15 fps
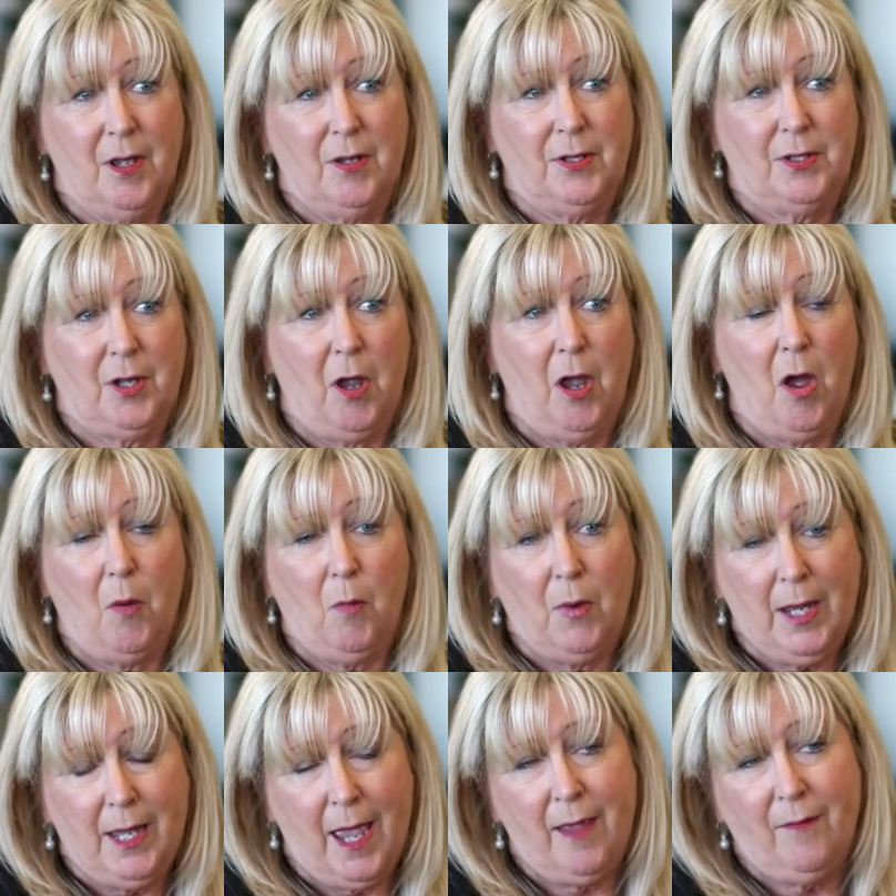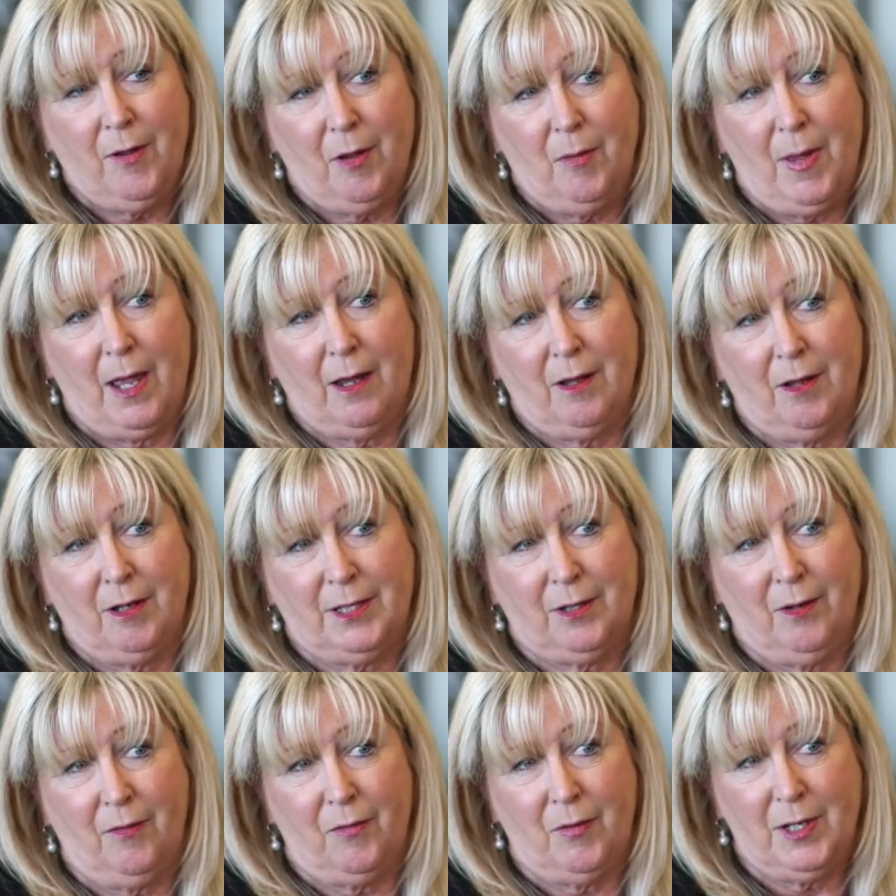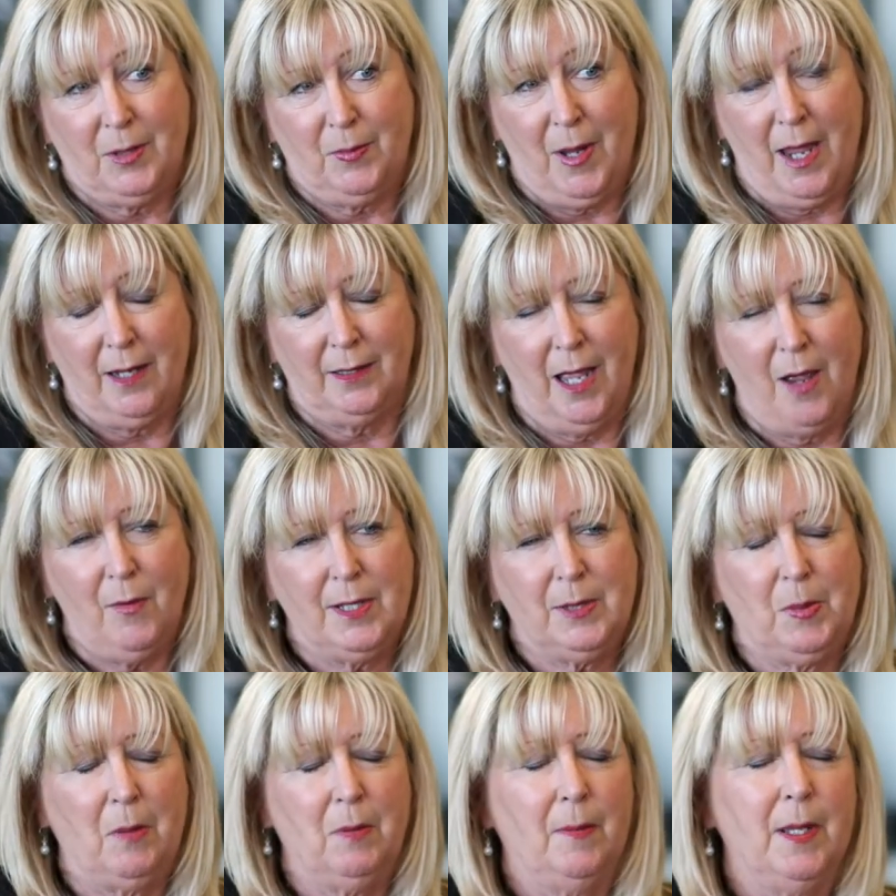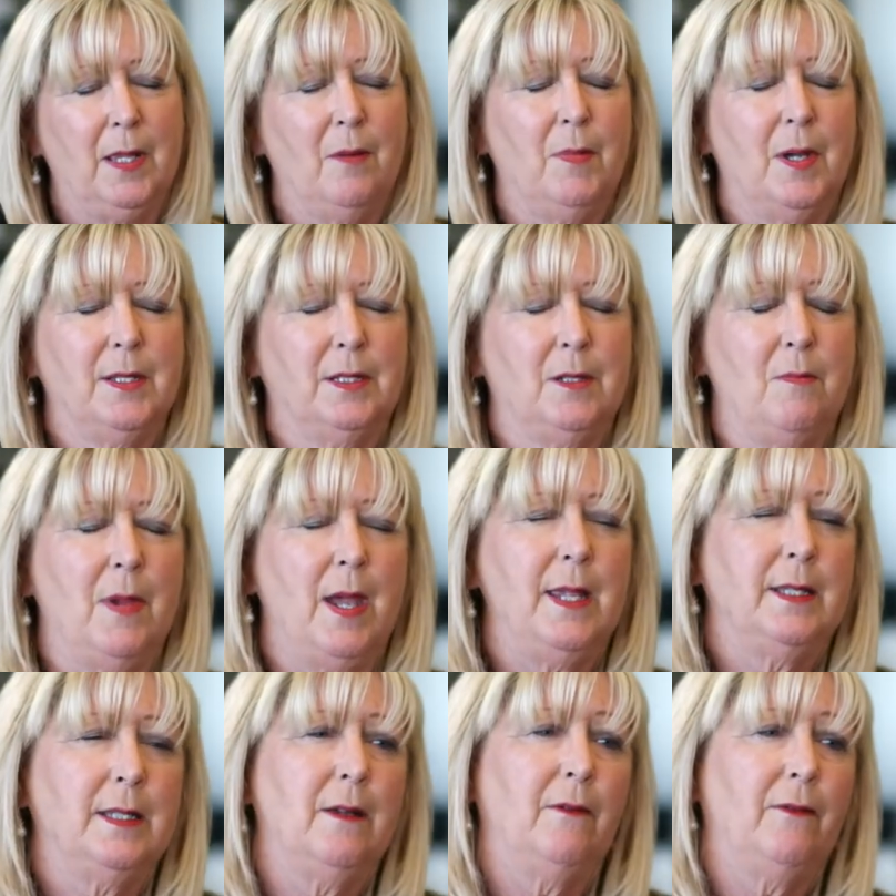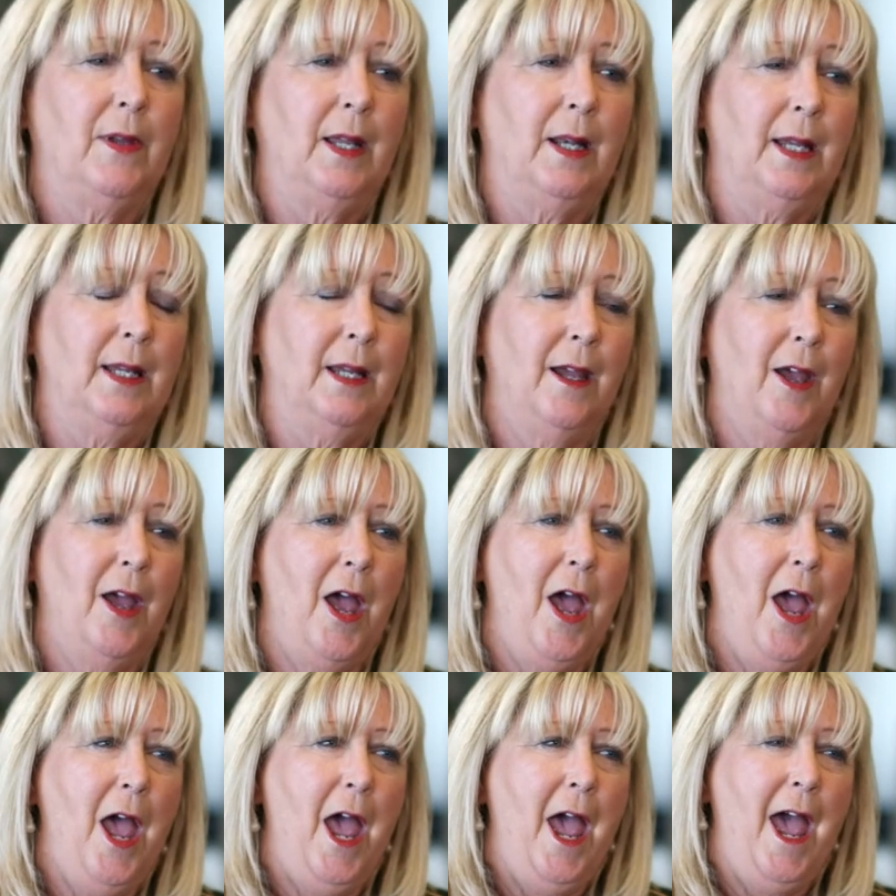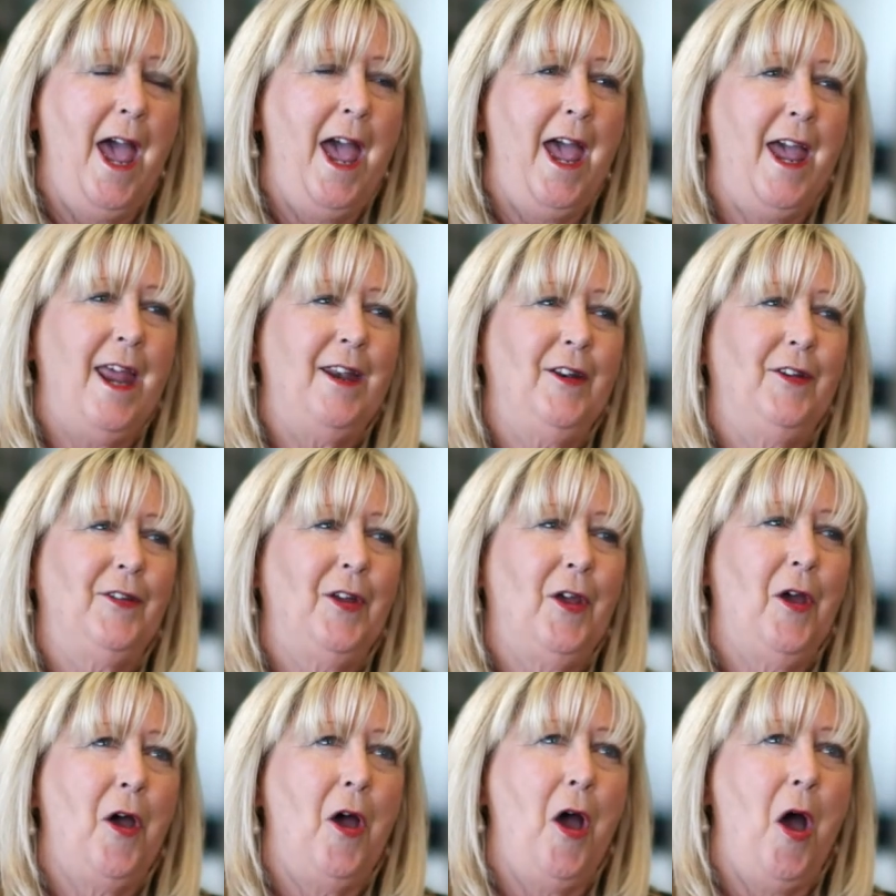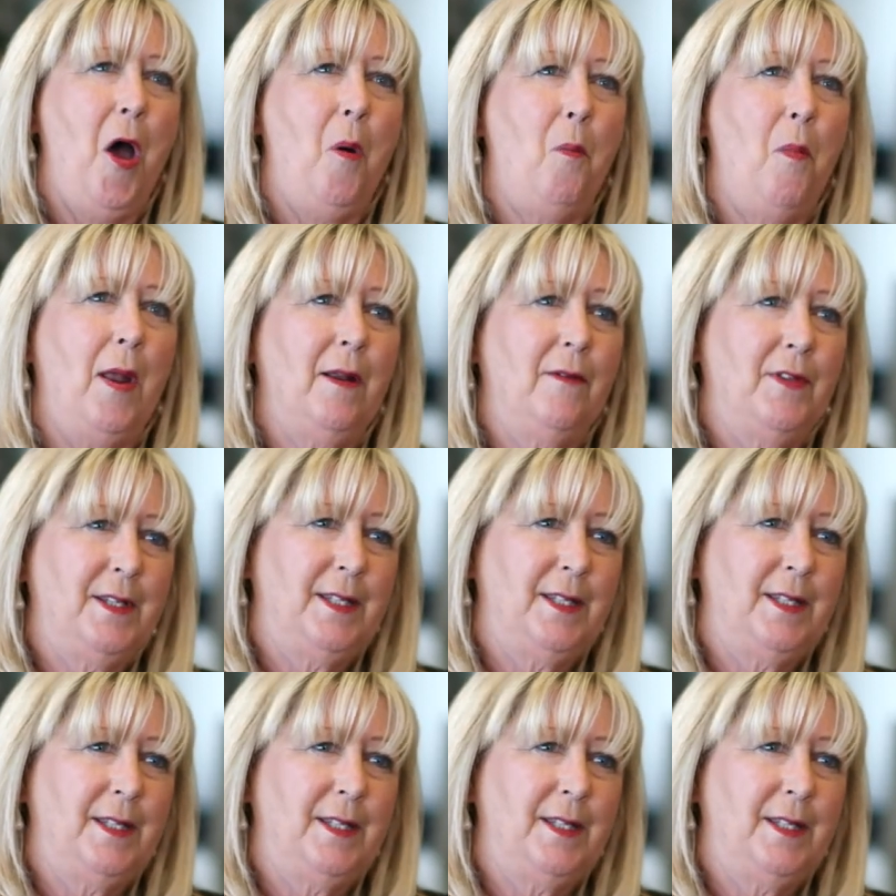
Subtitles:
So we gave her back her self-respect. That was probably the most amazing feeling and one of the